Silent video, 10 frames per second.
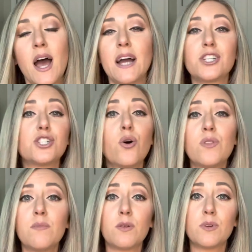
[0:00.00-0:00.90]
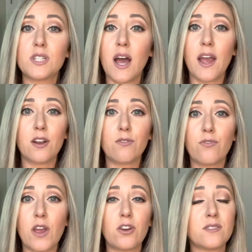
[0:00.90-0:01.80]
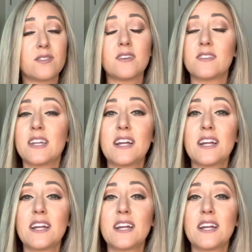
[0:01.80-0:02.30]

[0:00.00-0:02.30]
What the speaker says: I show them the retired fragrances and